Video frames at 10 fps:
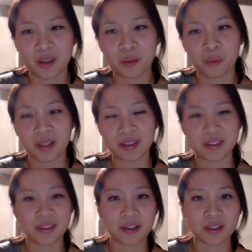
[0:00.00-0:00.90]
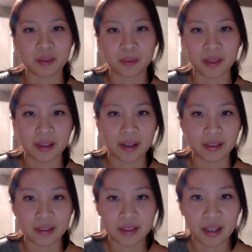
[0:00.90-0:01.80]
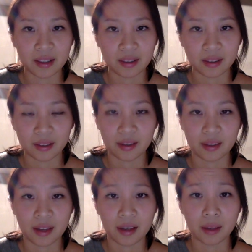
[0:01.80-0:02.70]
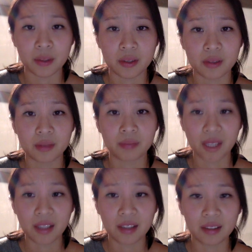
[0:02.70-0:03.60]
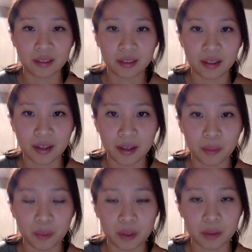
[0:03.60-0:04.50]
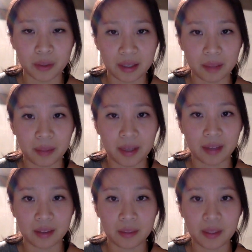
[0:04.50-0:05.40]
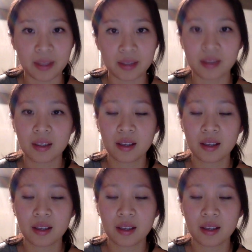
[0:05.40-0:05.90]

when it starts, when it ends, anything like that. I'm just in it, which was like playing this piece.